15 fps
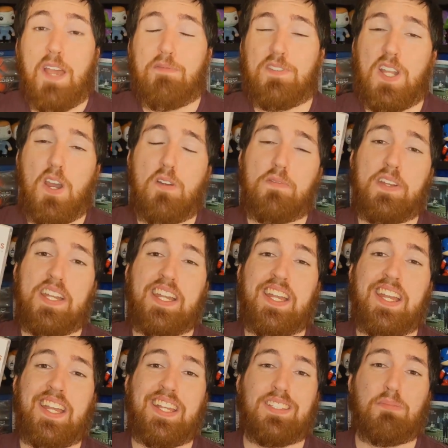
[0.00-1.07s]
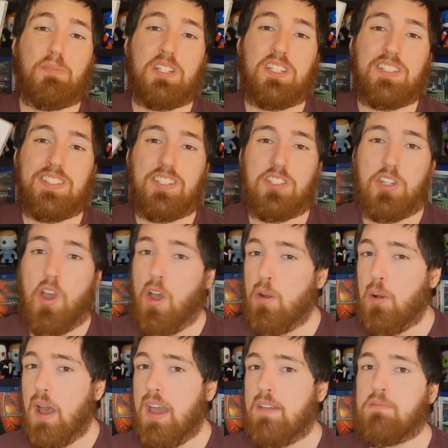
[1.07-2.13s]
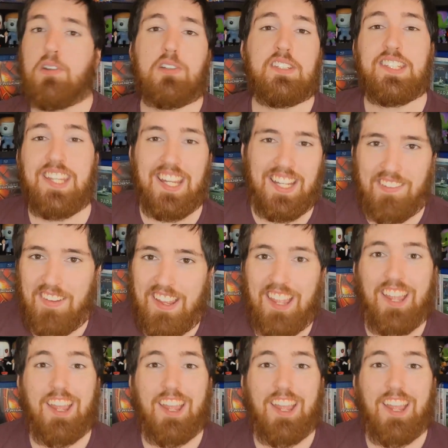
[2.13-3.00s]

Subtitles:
Leftovers, which is a show I have not seen.